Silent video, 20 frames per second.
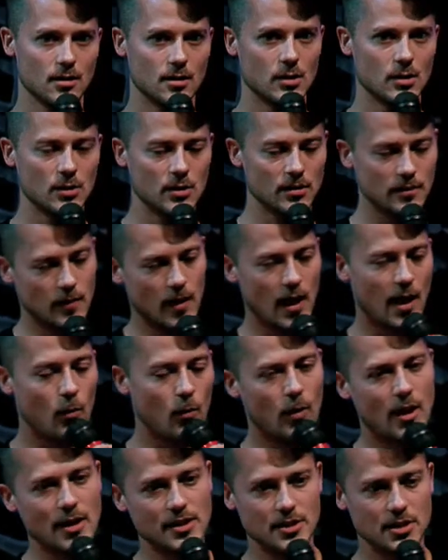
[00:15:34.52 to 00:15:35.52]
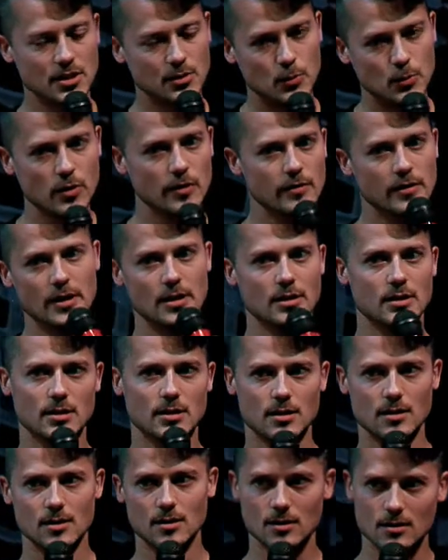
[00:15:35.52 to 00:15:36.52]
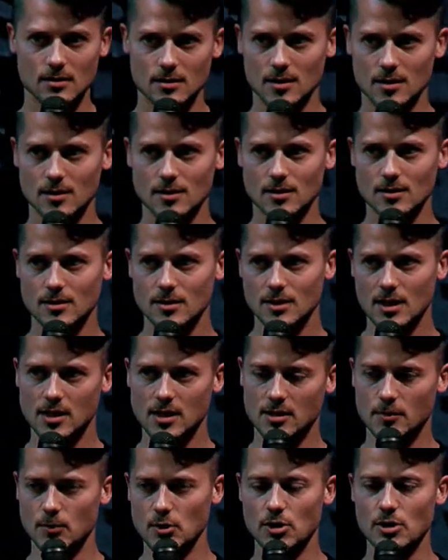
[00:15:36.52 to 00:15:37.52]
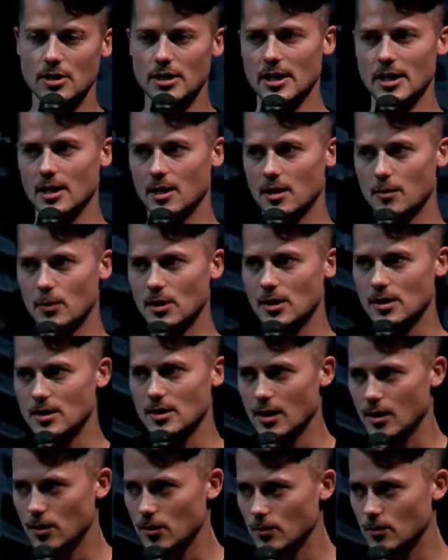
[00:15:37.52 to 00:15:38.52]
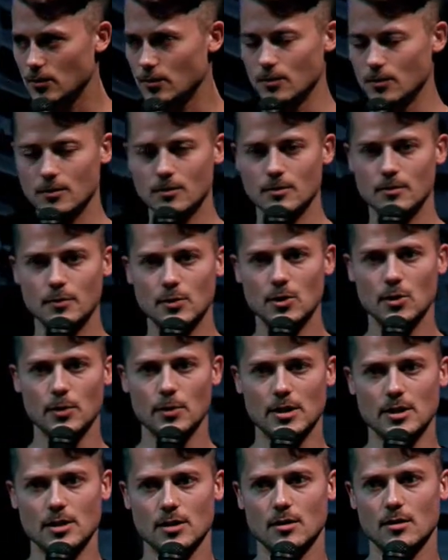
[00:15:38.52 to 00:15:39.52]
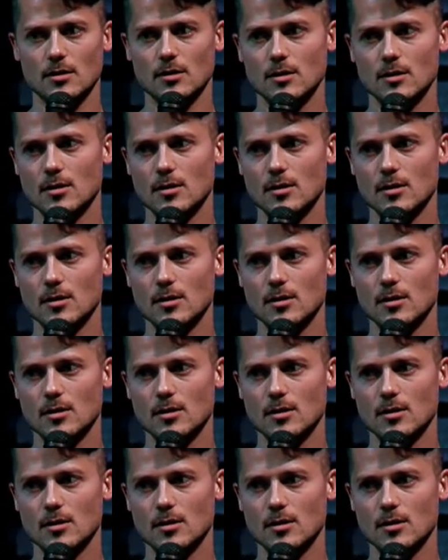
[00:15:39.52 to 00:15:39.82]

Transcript: Well, I watch this movie, it's, it's got some nudity in it, but it's like, no big deal.